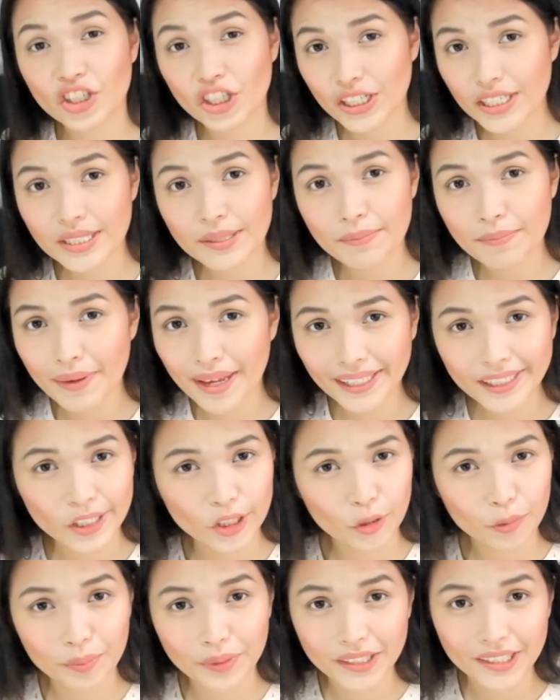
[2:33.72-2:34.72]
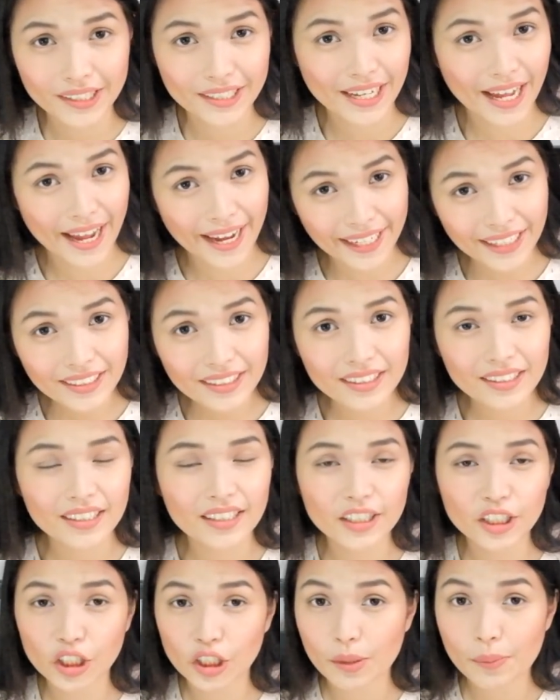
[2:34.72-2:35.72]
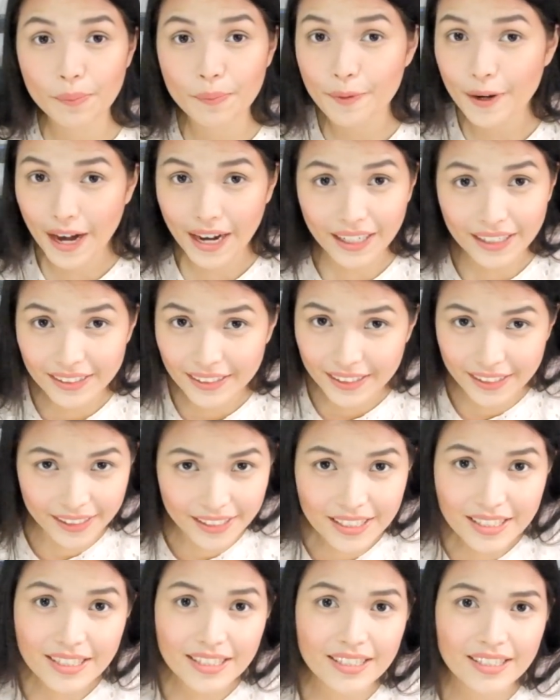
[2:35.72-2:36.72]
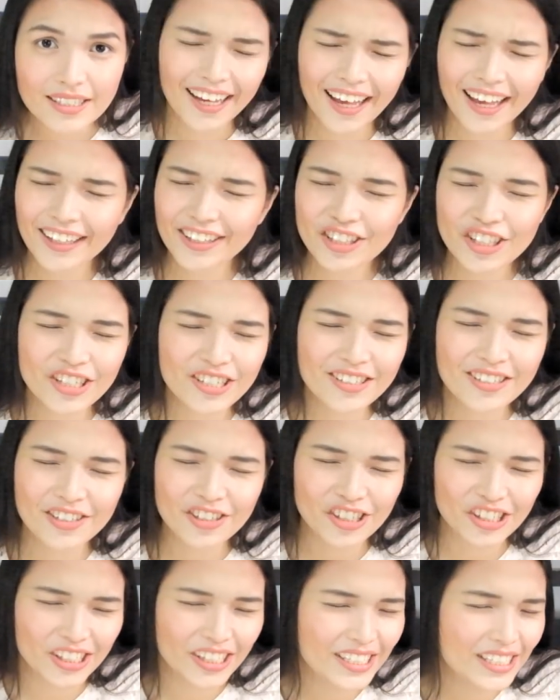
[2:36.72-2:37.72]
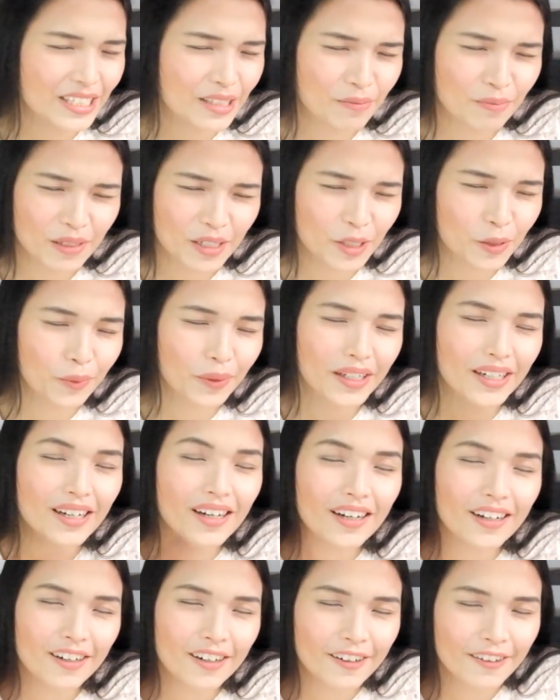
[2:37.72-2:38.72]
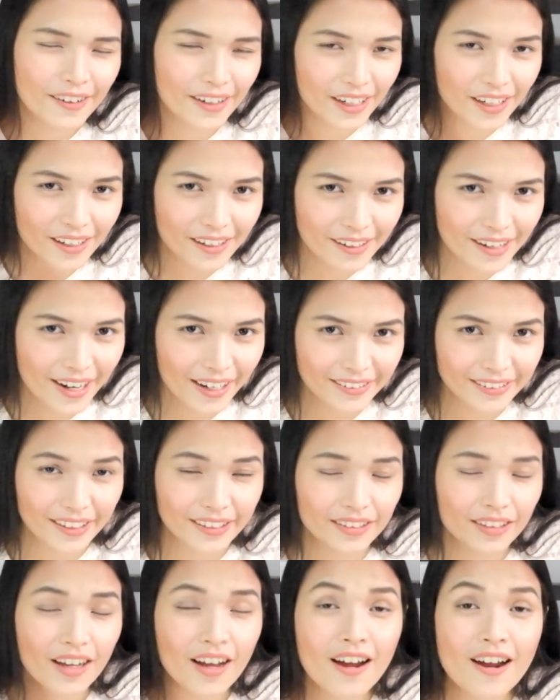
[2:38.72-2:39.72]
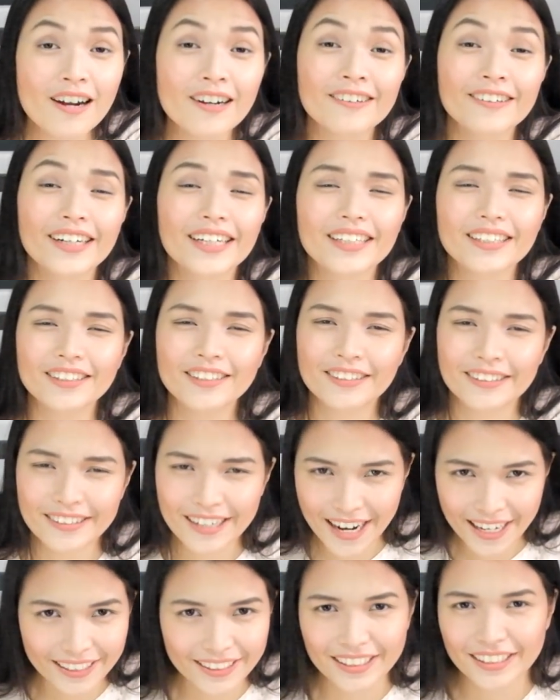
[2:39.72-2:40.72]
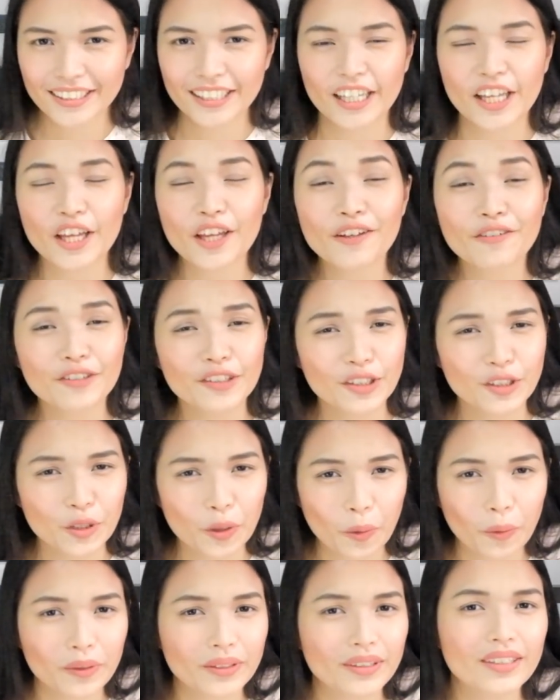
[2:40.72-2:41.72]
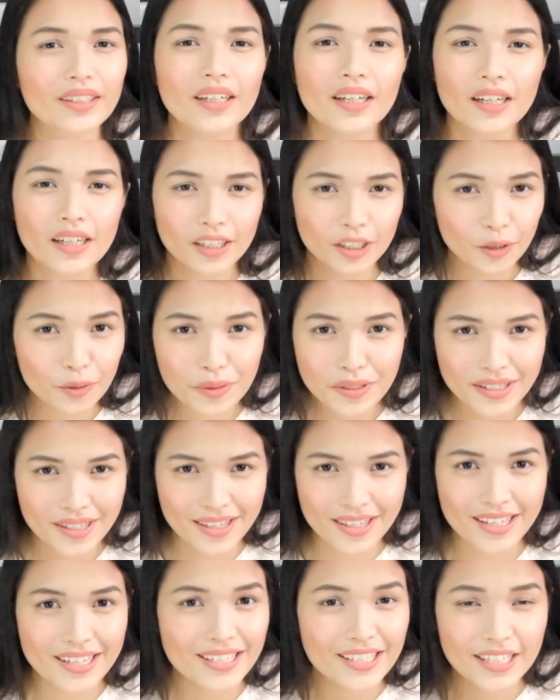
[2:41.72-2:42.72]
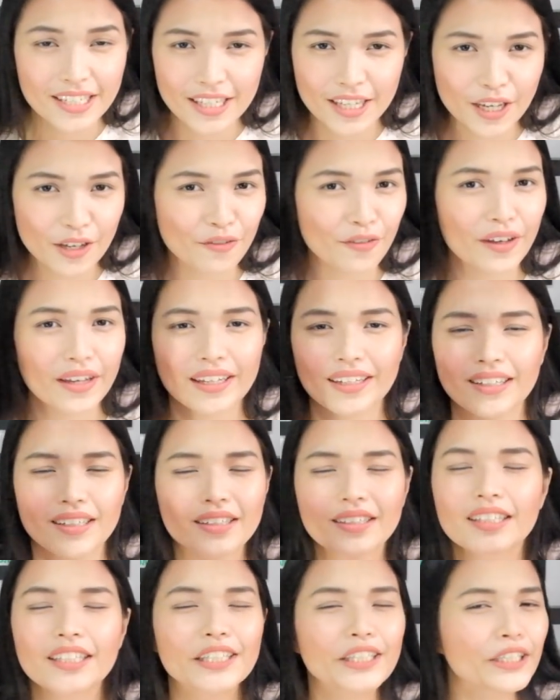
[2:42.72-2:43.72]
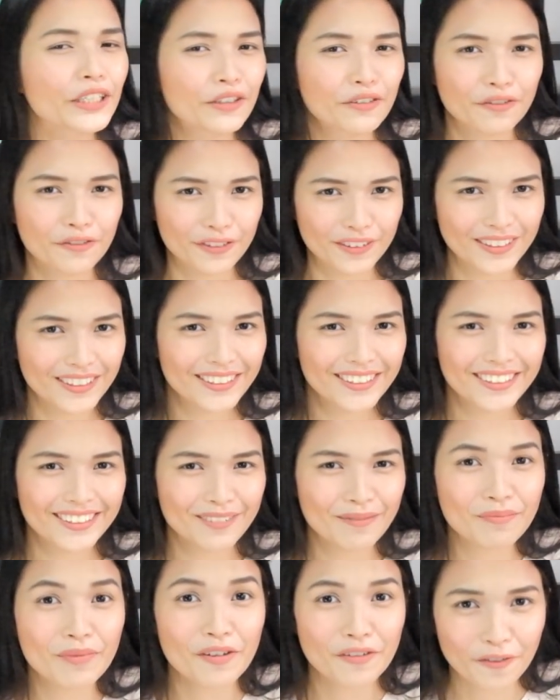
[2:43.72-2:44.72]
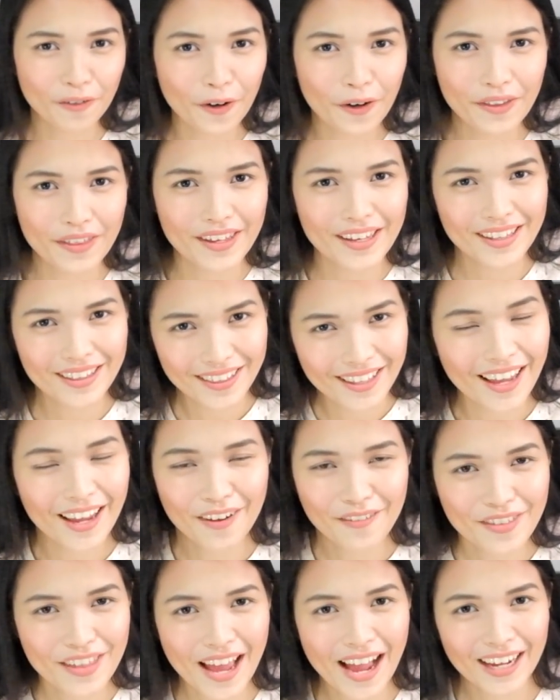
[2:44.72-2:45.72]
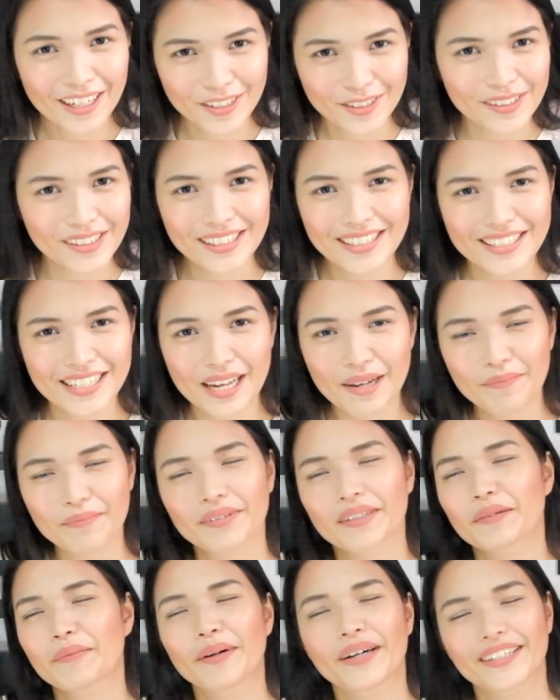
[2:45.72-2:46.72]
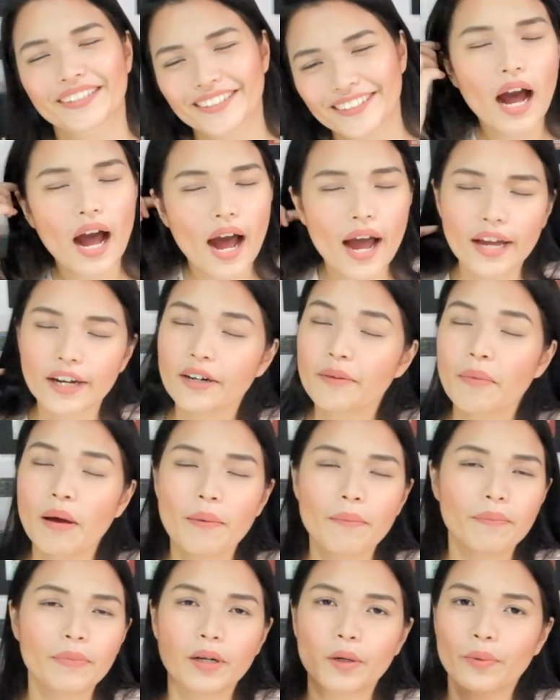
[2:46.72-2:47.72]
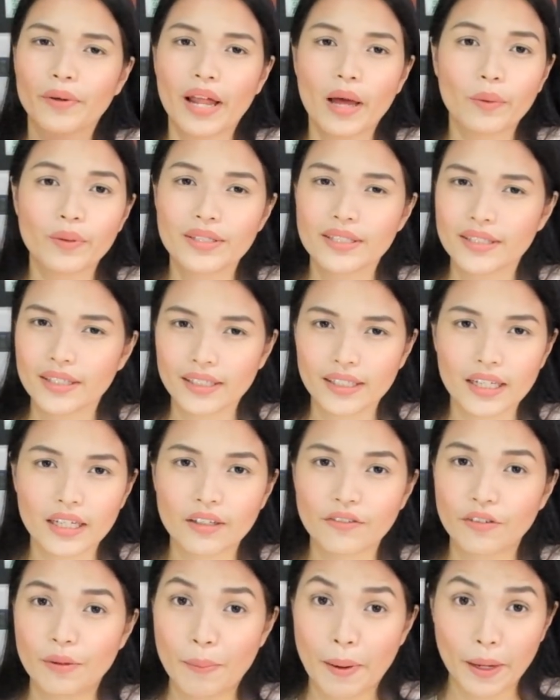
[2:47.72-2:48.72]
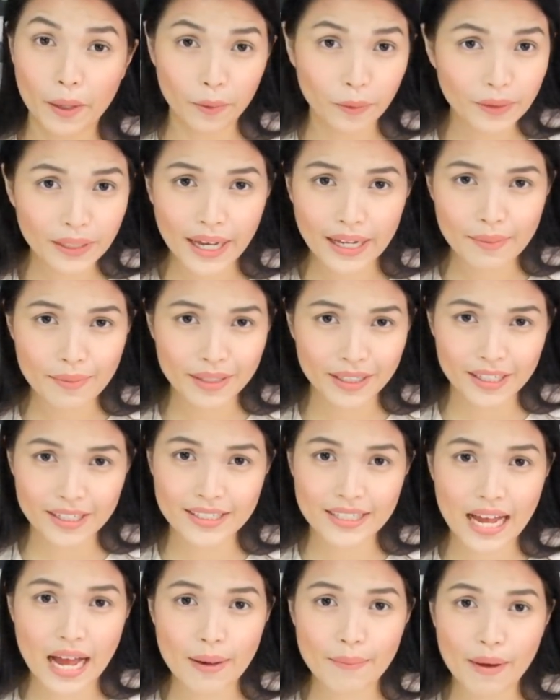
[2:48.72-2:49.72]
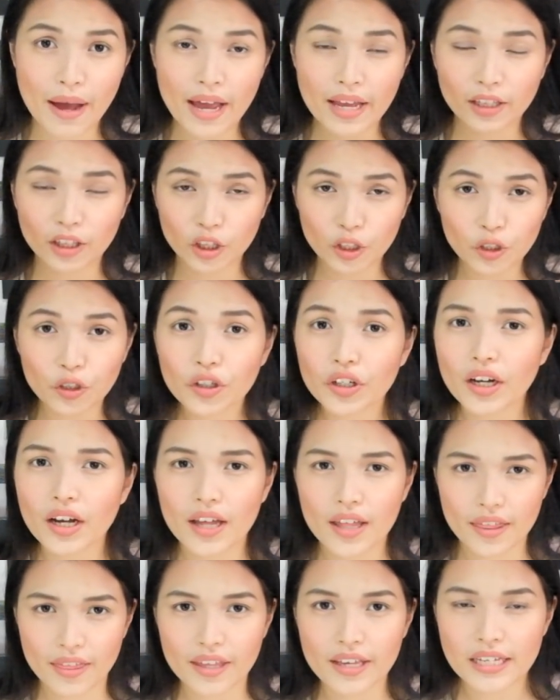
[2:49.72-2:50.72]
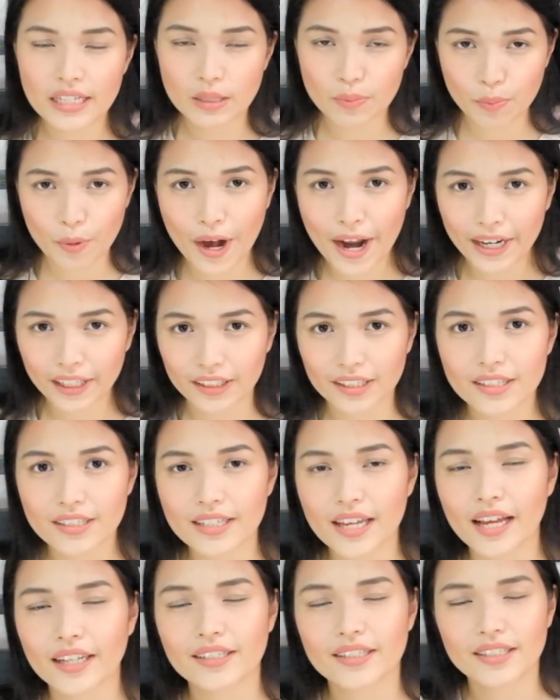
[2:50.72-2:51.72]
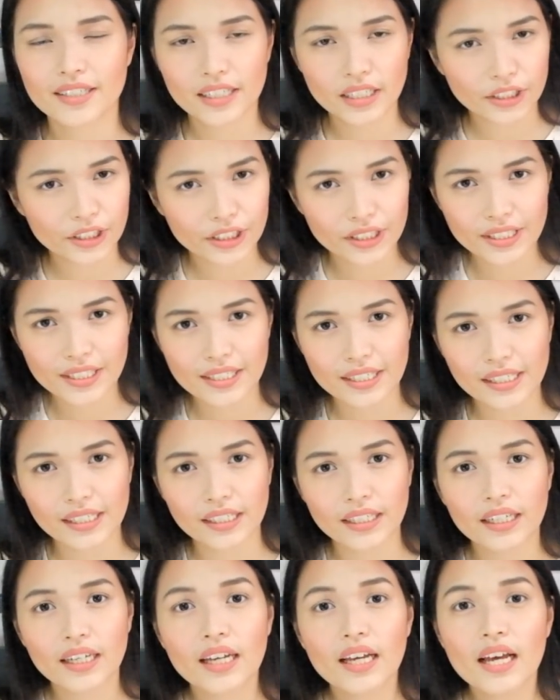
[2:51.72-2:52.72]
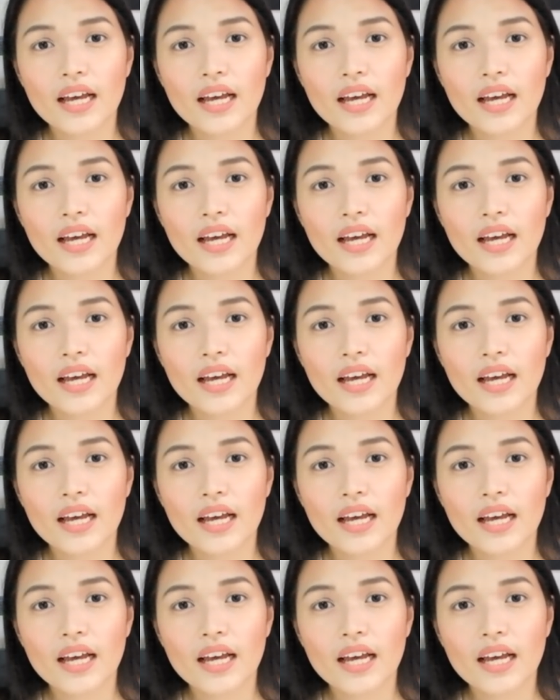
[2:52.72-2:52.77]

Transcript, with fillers: just meant to be a guide, your practice, and just trust me, you will regret it. Regret it if you don't use this given gift before the day of the actual exam. Come on. I remember when I was studying for my own NMAT exam, I took this practice set seriously.